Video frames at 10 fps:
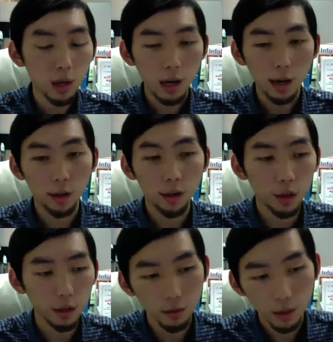other
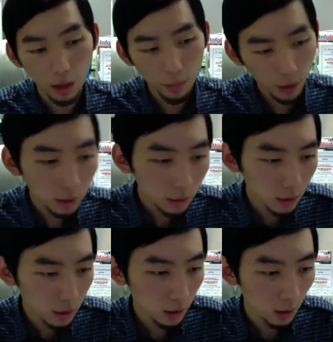than our
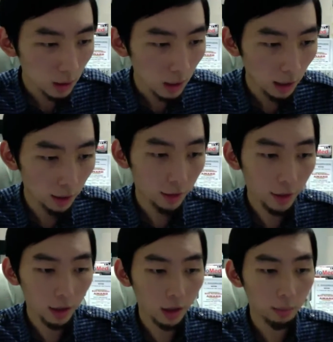products, other
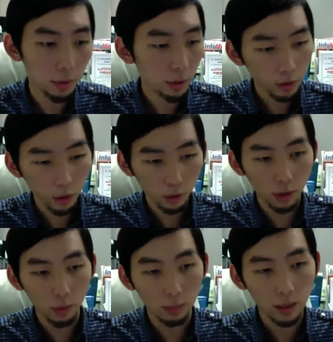than the protocol that
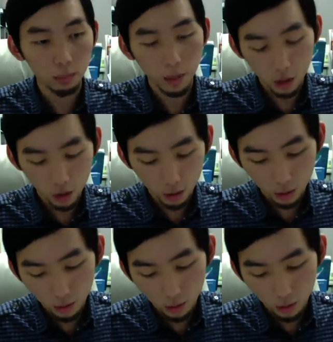we might mention.